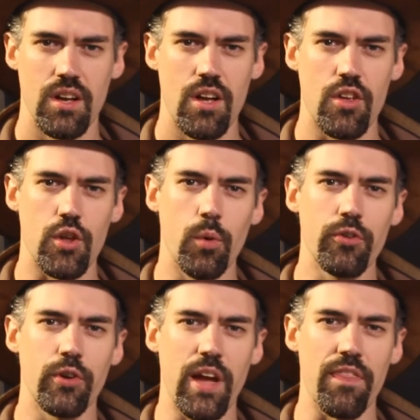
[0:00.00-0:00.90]
You
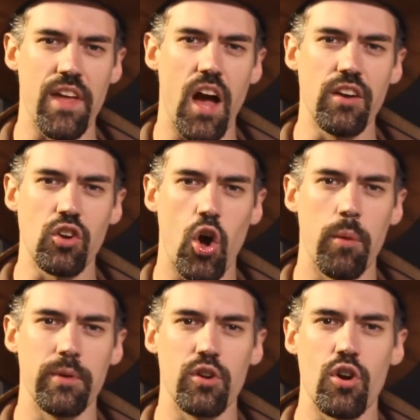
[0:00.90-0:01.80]
also get the
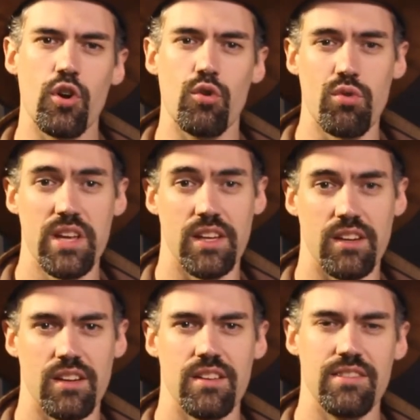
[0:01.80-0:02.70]
uncommon green
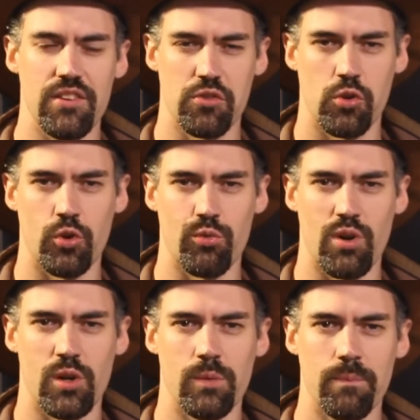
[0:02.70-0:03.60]
Discord role.